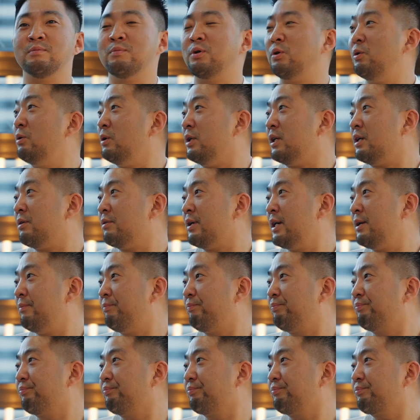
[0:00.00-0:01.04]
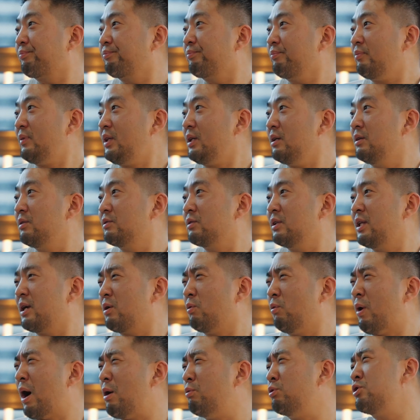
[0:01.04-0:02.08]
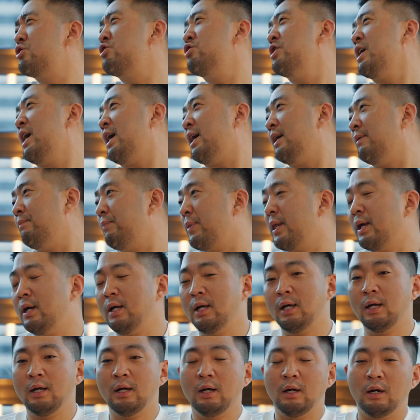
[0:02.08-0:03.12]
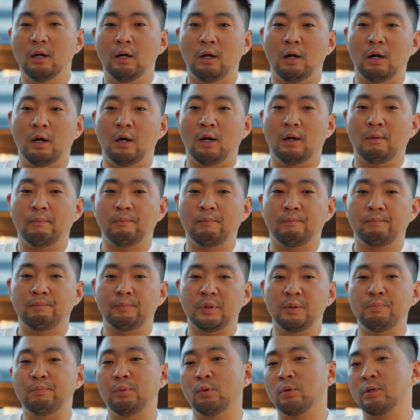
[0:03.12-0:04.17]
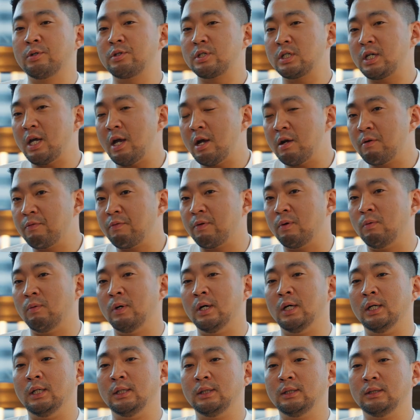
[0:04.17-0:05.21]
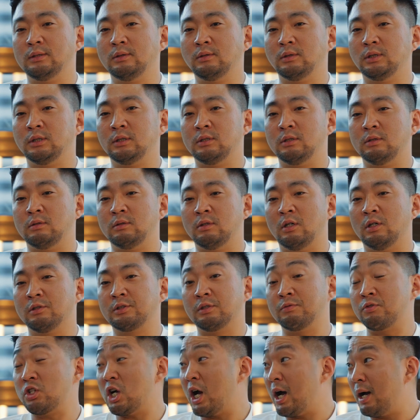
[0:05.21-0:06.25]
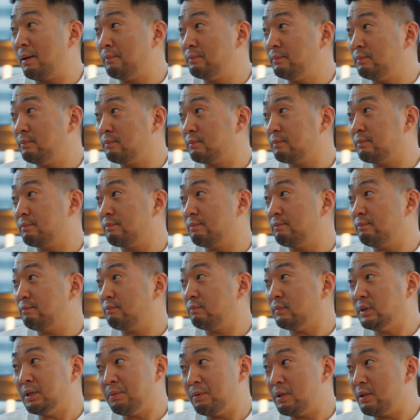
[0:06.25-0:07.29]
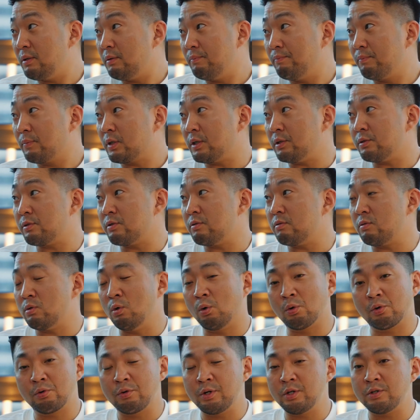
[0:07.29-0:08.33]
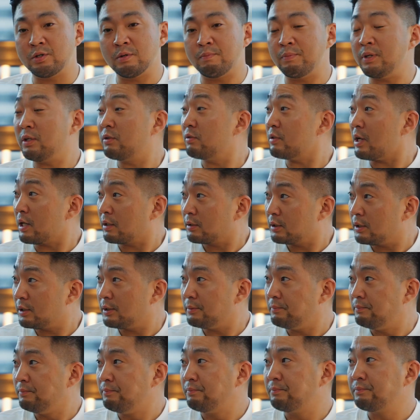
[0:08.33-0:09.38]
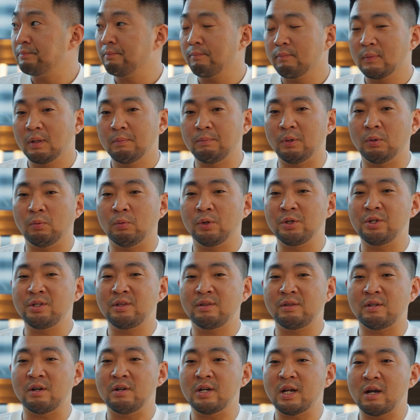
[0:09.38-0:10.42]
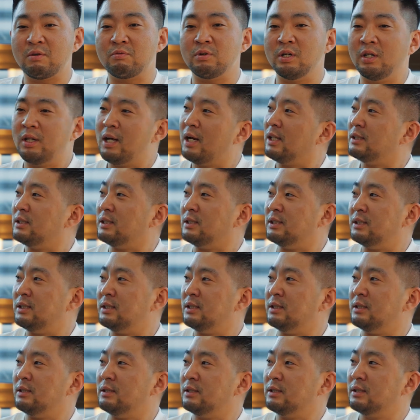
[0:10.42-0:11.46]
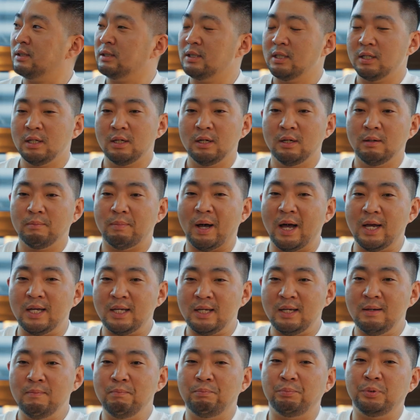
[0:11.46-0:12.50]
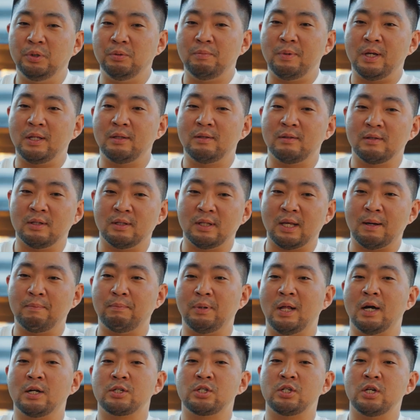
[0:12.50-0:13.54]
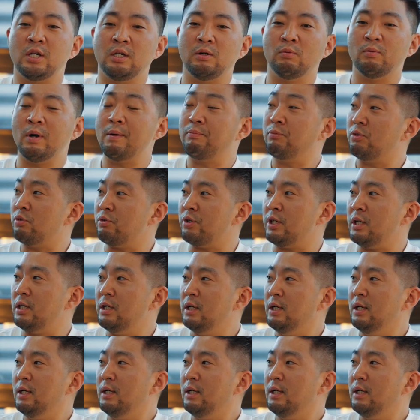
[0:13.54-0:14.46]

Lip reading: in Mongolia, right? So why would you not? People are scared for what? Loss of job? Maybe, because notary is a big sector. But what they're not realizing is by implementing that blockchain Web3,